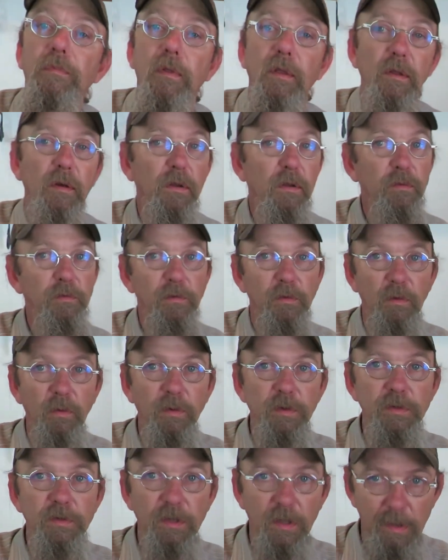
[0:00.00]
And as
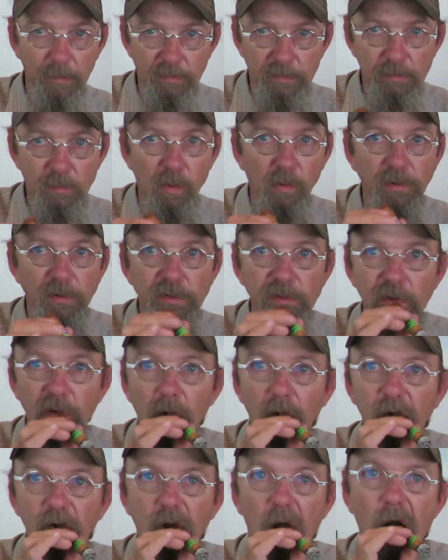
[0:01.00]
always, keep smoking
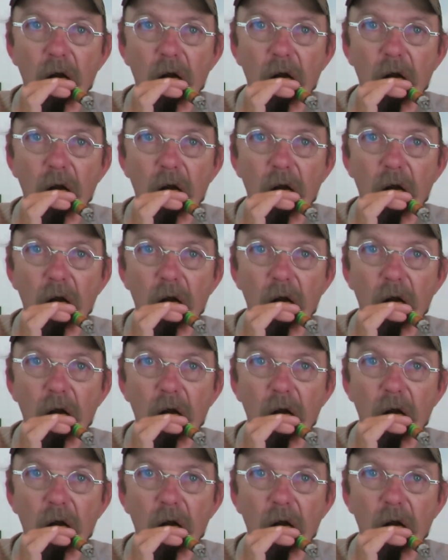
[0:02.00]
cigars.